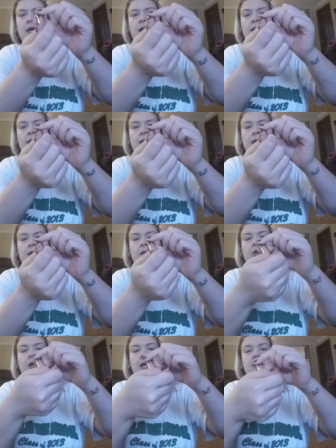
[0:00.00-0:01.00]
and
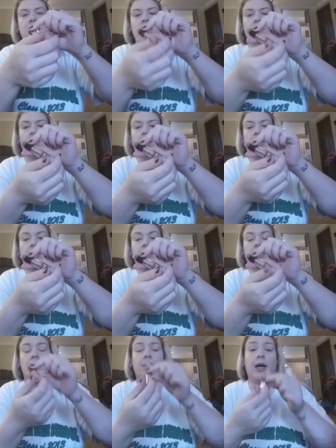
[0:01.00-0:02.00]
you can't see the
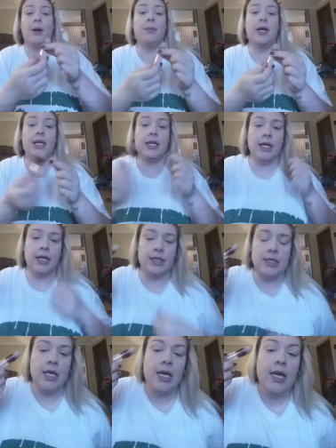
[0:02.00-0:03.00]
product come out, but it
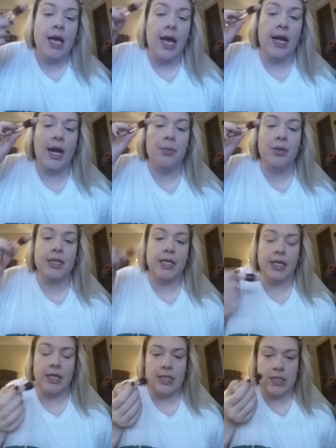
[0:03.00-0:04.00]
does. And I put
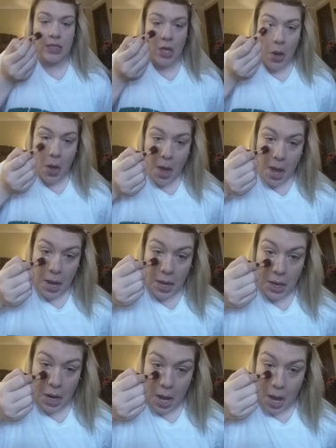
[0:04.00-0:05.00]
this
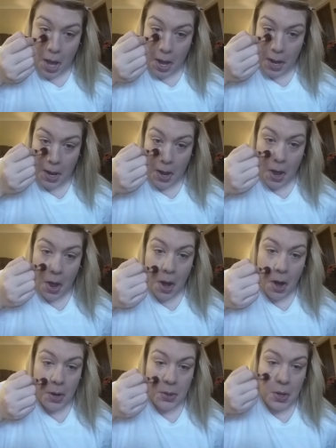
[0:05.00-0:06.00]
in a
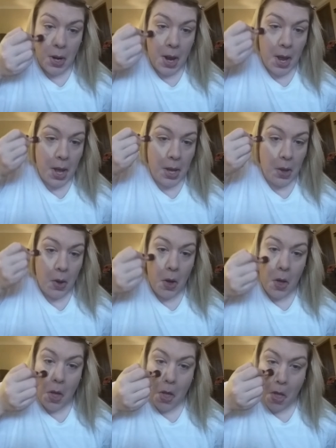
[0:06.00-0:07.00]

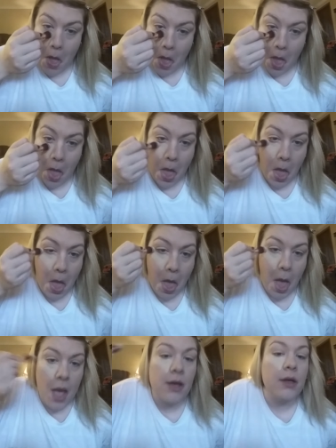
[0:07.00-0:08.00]
triangle
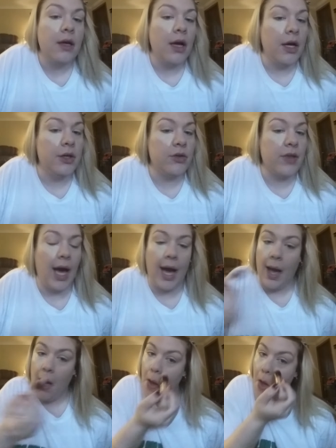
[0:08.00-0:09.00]
under the eye